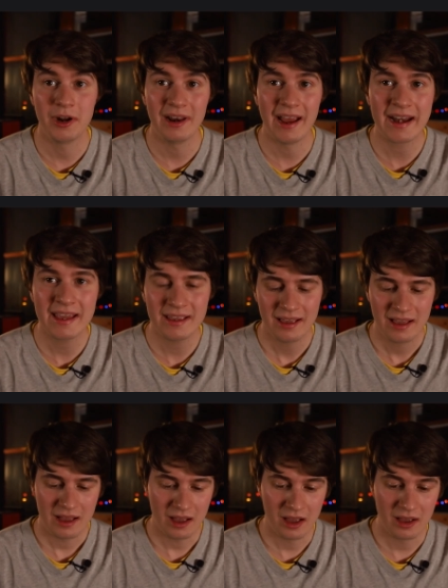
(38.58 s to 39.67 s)
the lighting.
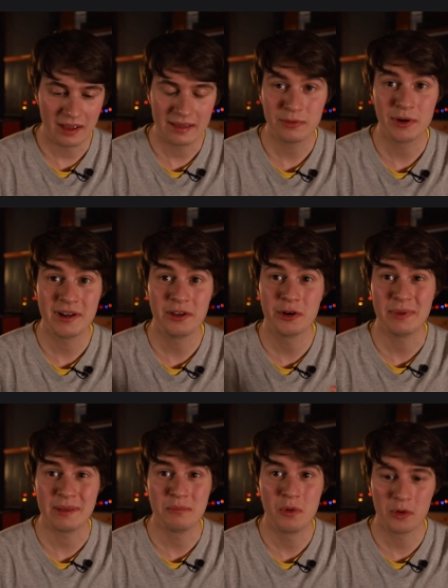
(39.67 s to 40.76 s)
Uh, if you want to learn a
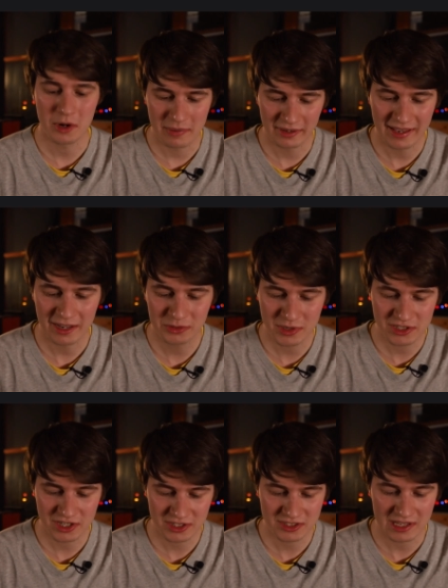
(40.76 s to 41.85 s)
bit more about how to
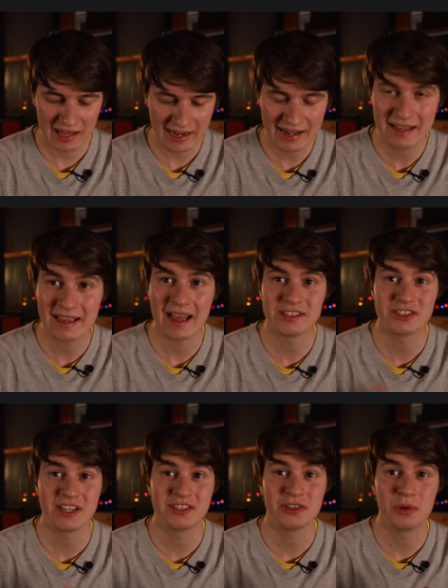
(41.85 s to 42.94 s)
adjust the lighting, I
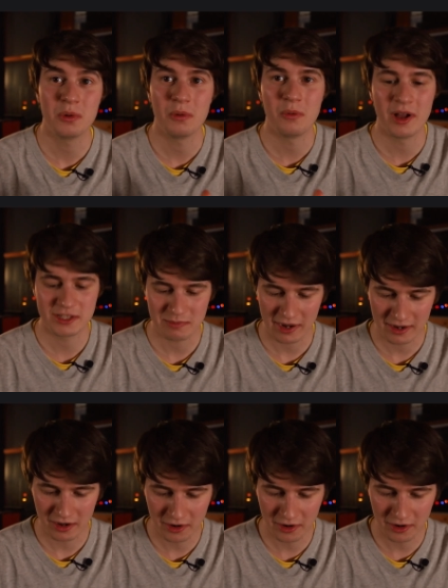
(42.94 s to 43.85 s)
suggest you go watch my